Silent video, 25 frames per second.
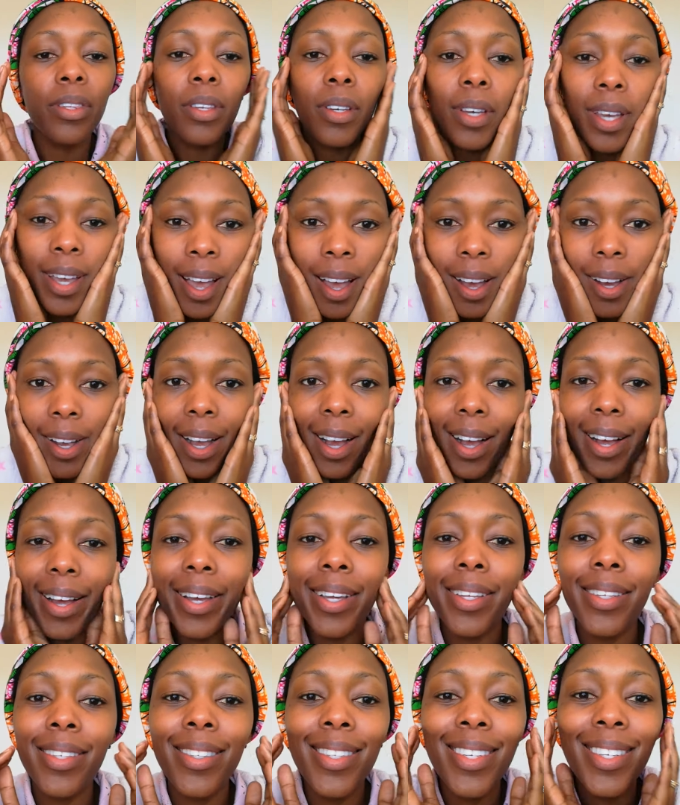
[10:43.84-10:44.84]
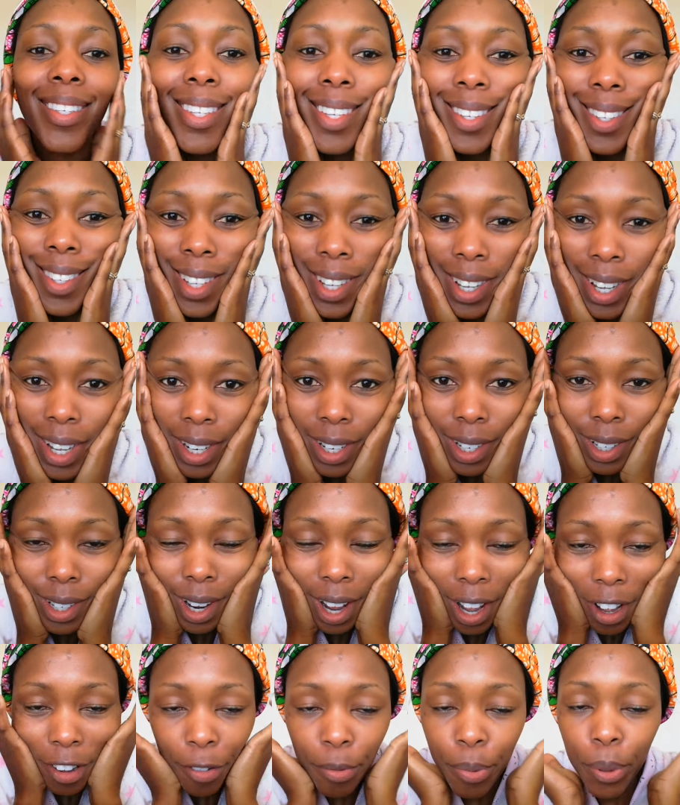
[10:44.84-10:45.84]
So yeah, guys, this is
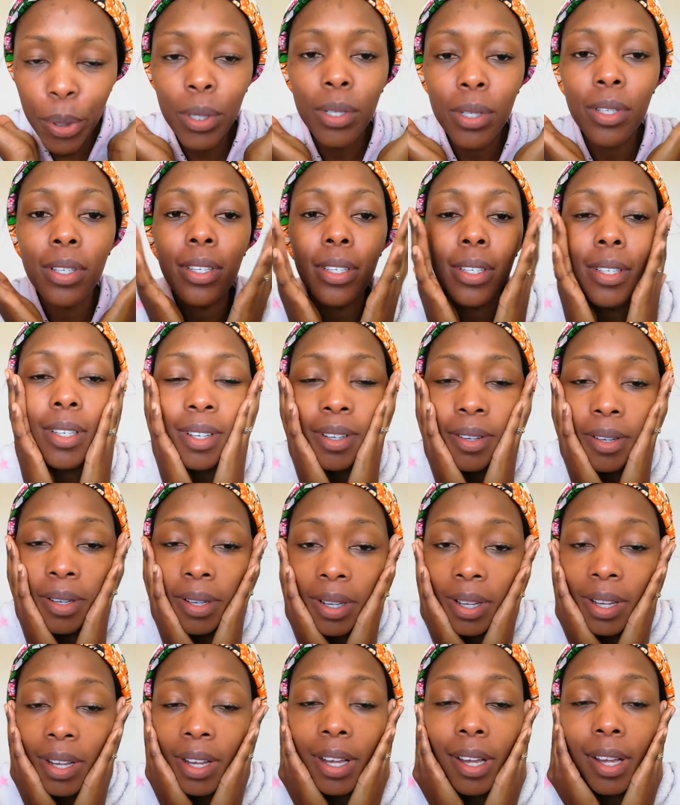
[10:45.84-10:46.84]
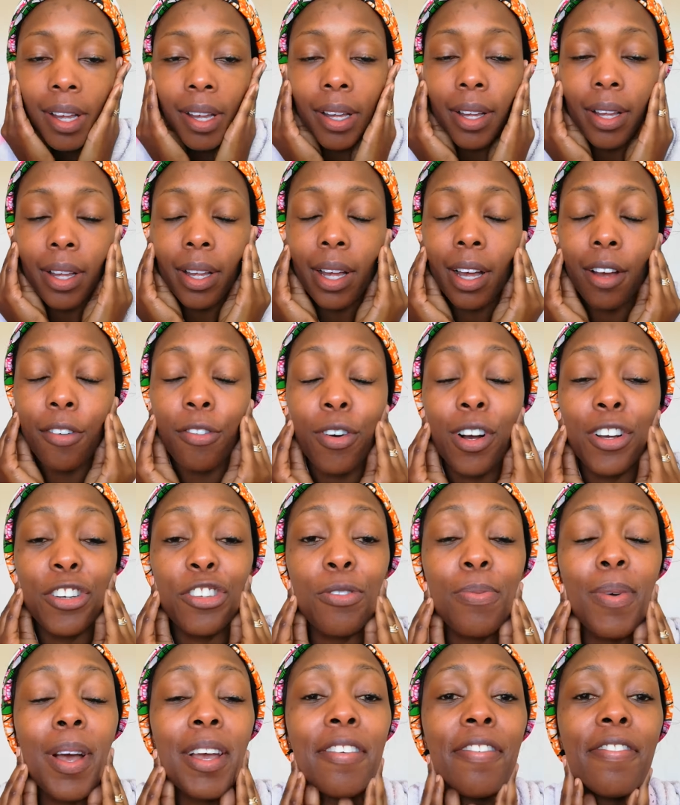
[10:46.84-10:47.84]
it. I've put, I've
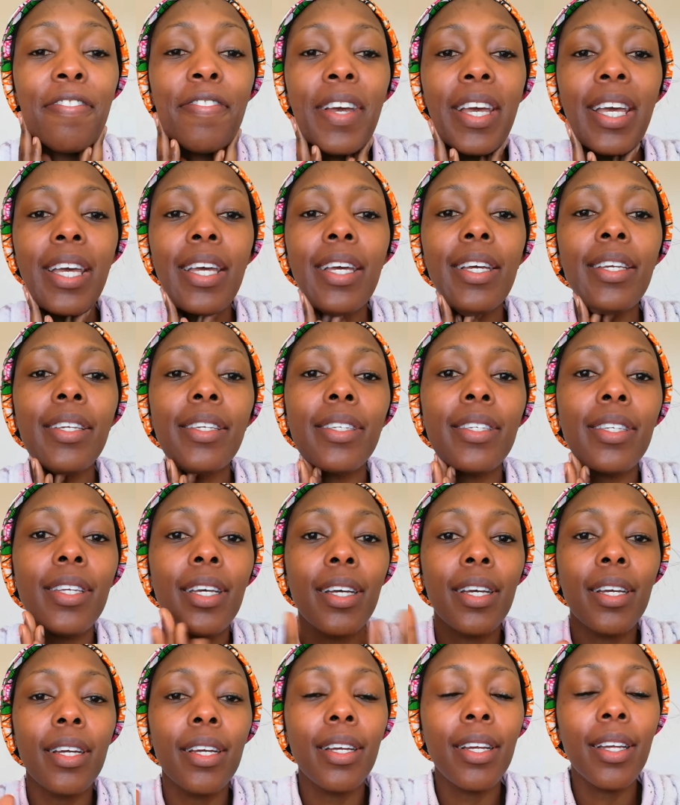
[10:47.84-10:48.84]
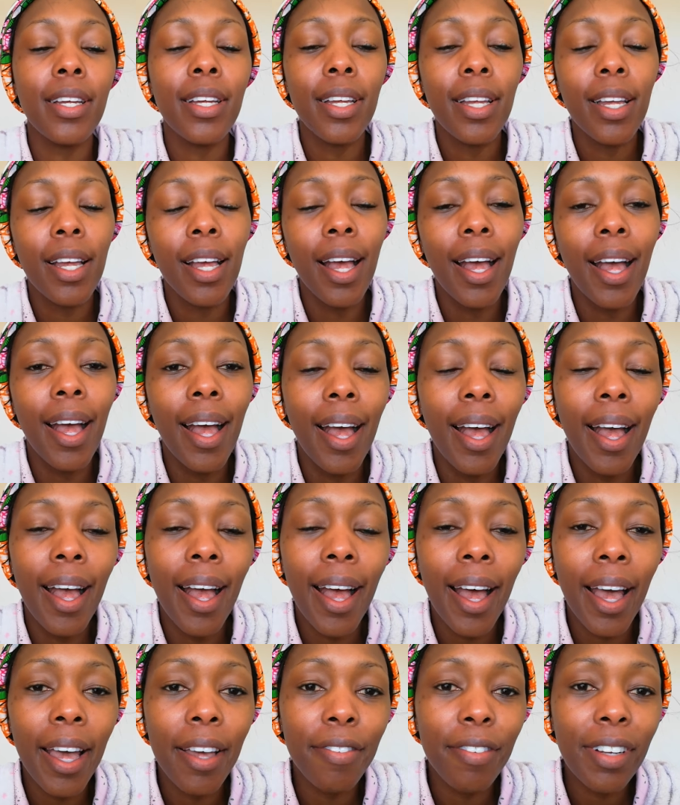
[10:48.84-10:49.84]
washed my face.
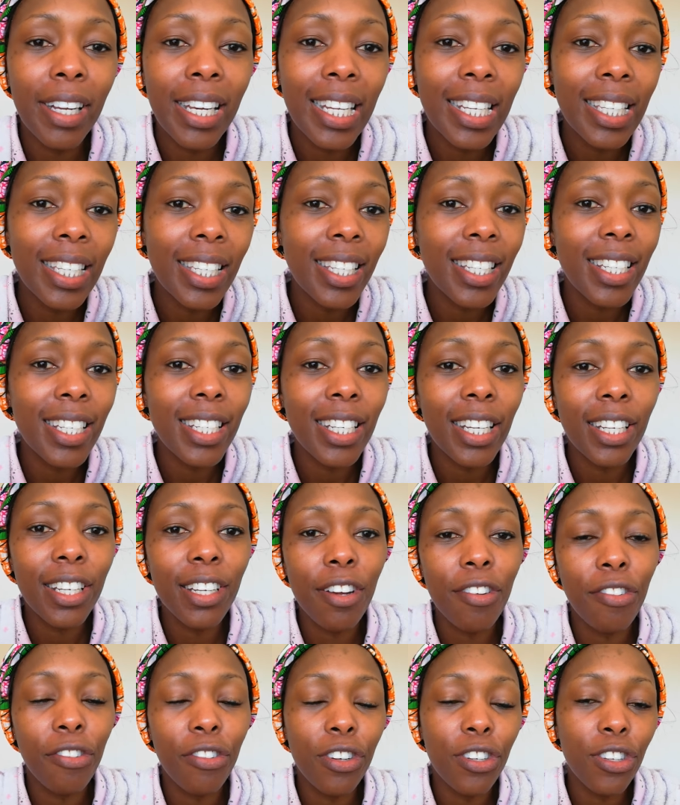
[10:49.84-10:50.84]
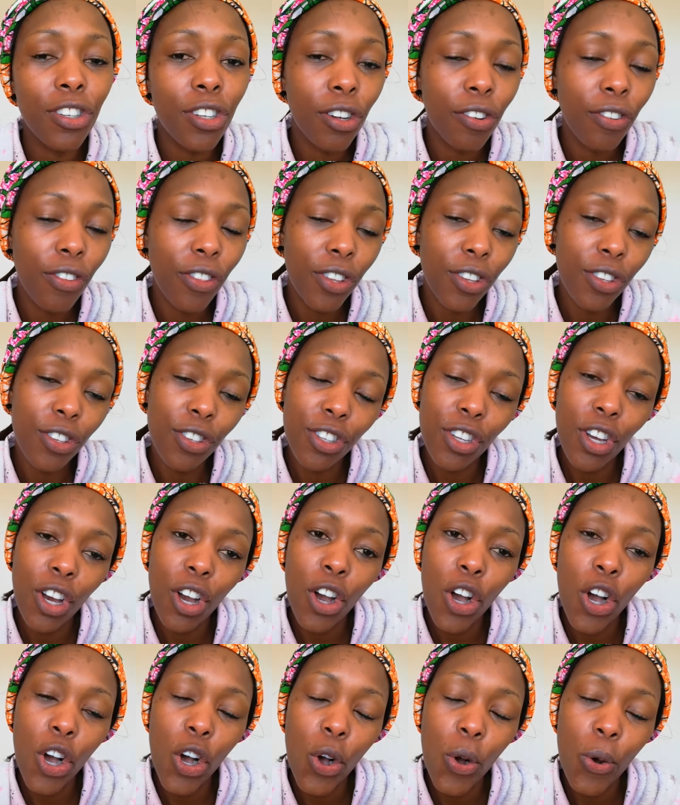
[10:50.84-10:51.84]
I've cleansed it. I've rinsed off the
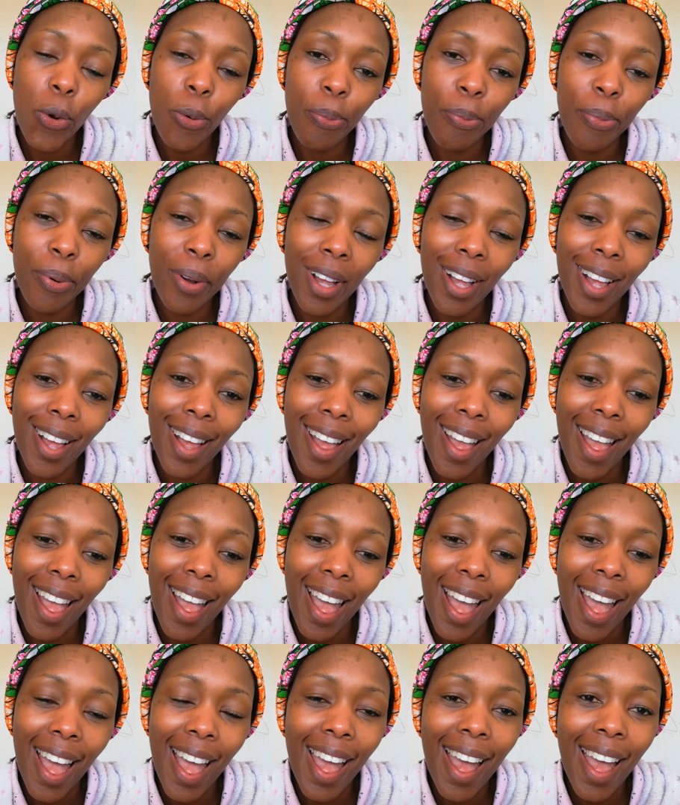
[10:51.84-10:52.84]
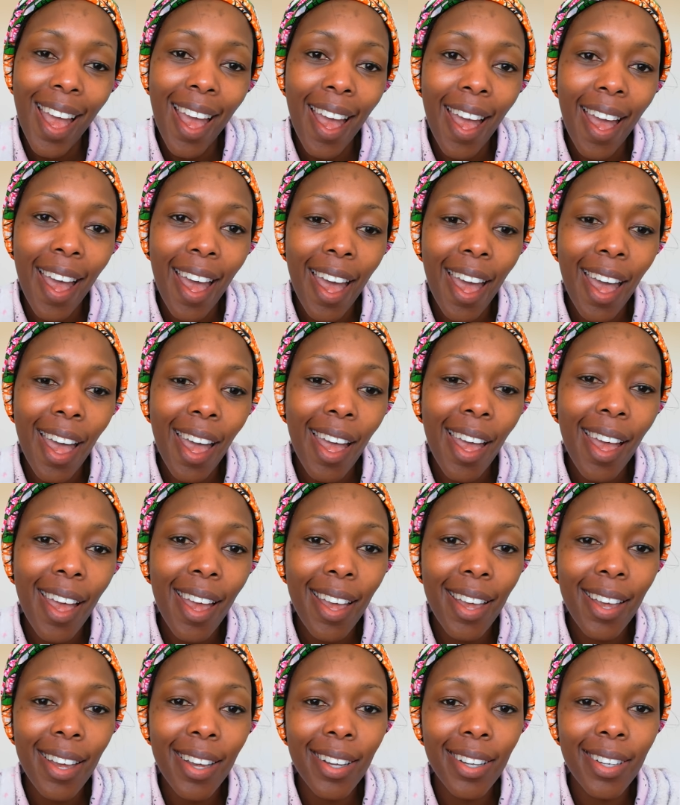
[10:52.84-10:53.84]
soap.
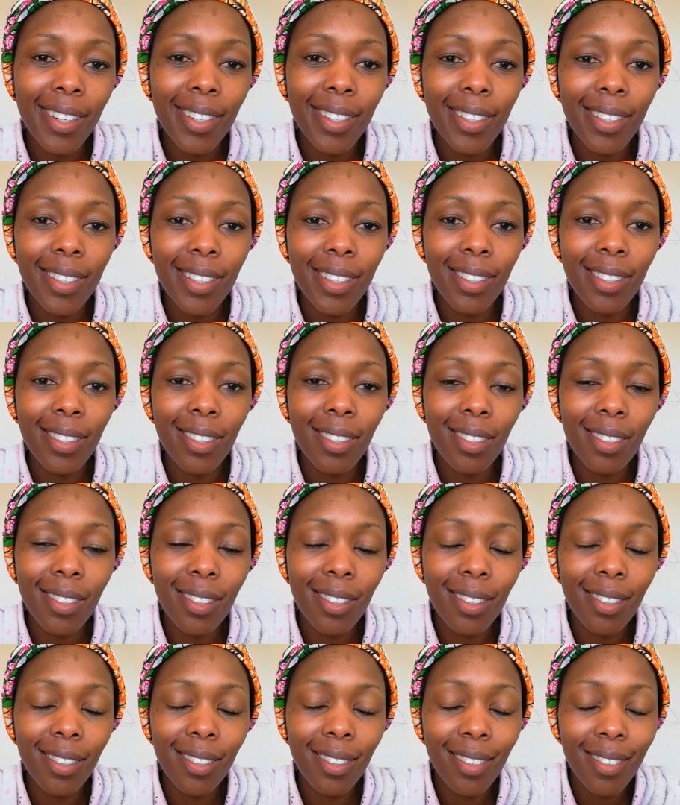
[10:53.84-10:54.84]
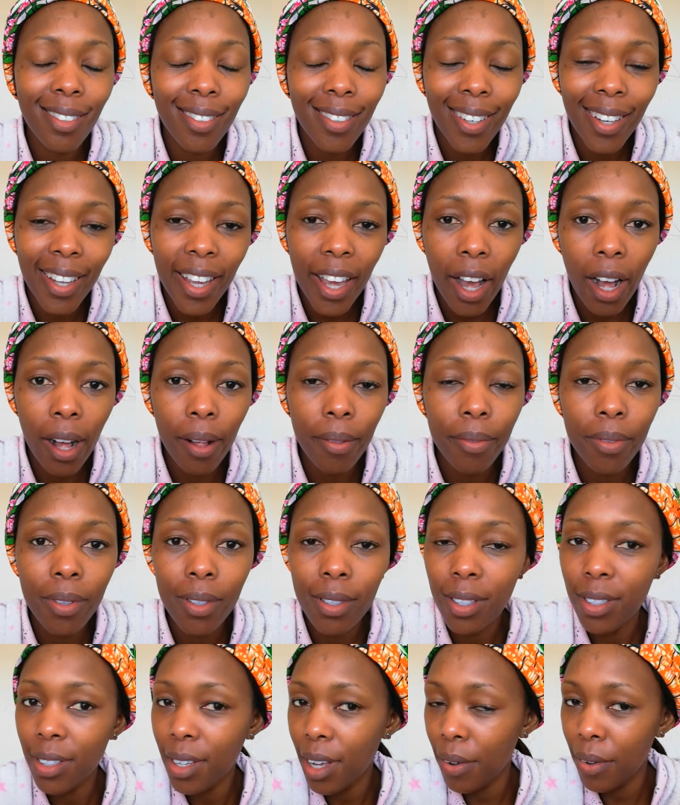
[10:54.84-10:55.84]
And yeah,
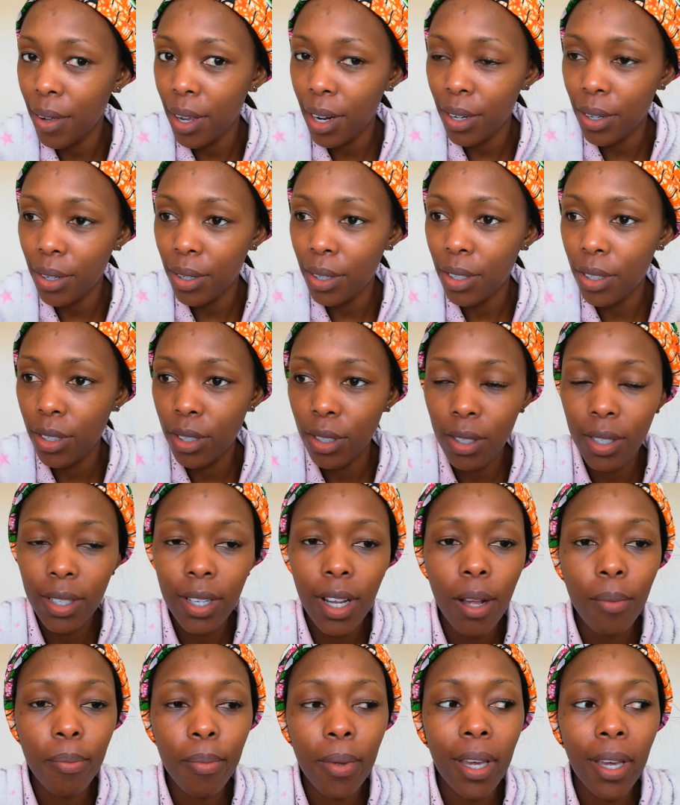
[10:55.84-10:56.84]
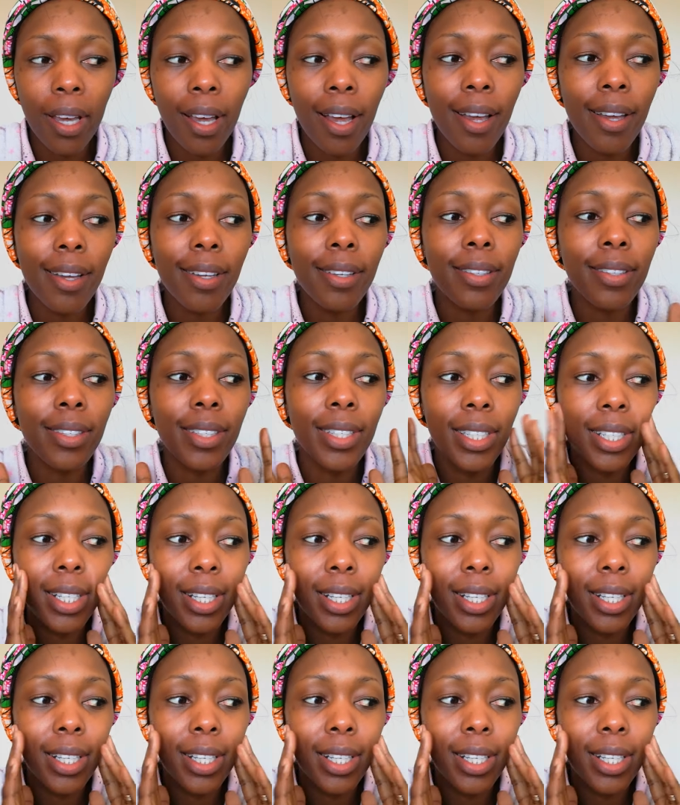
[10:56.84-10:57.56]
this is how I look. So tell me, guys.